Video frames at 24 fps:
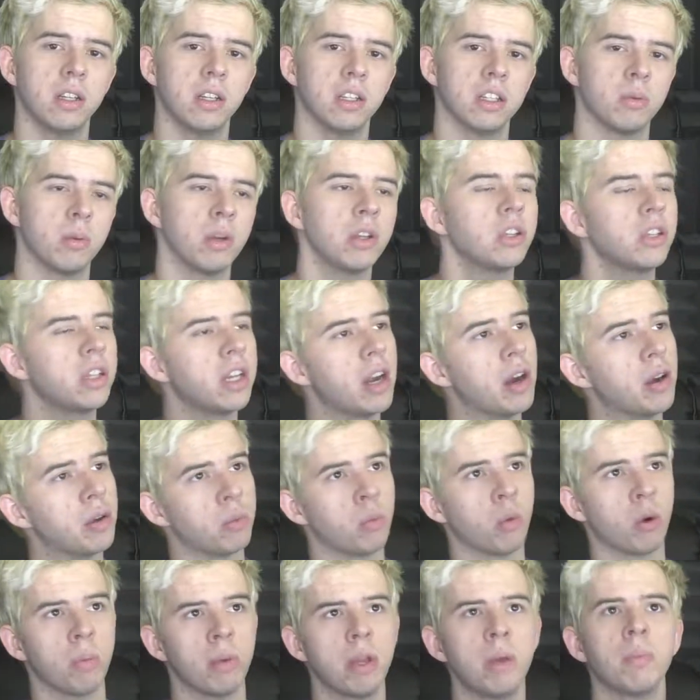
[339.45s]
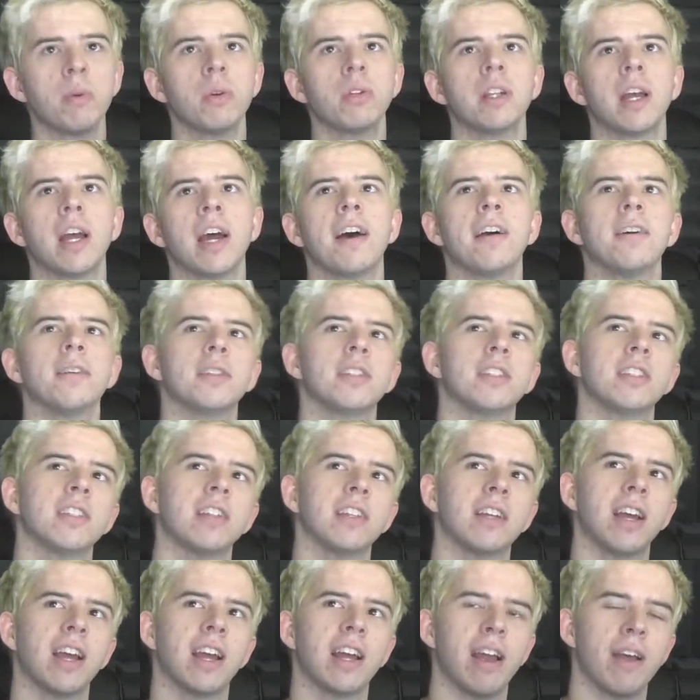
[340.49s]
Especially now with more people in the house,
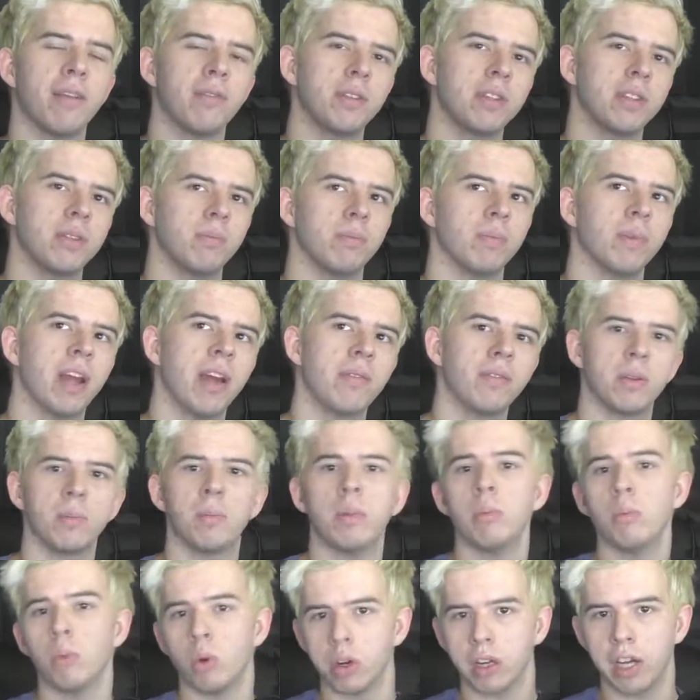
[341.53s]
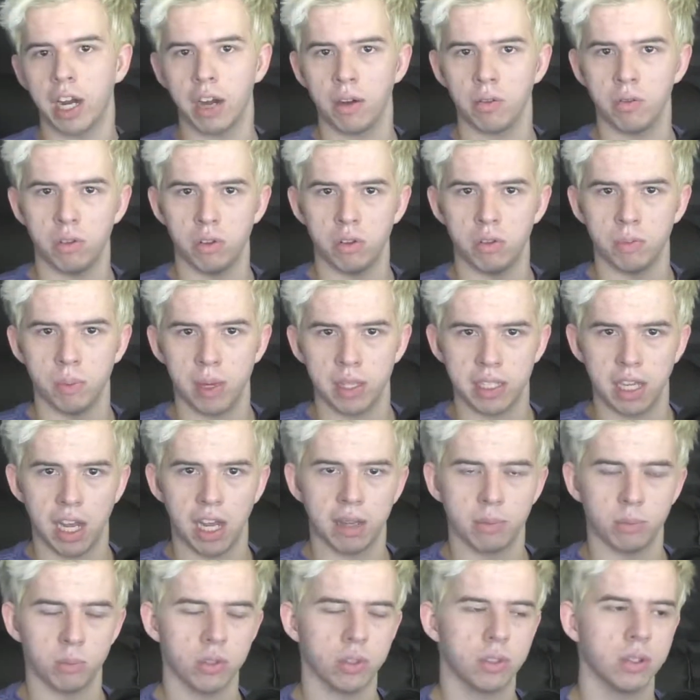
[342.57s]
I have to be more careful of my
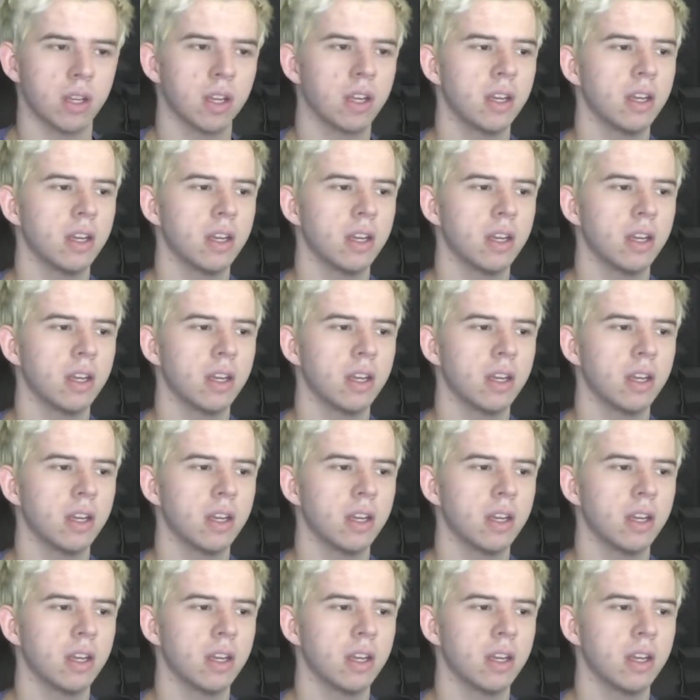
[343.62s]
times.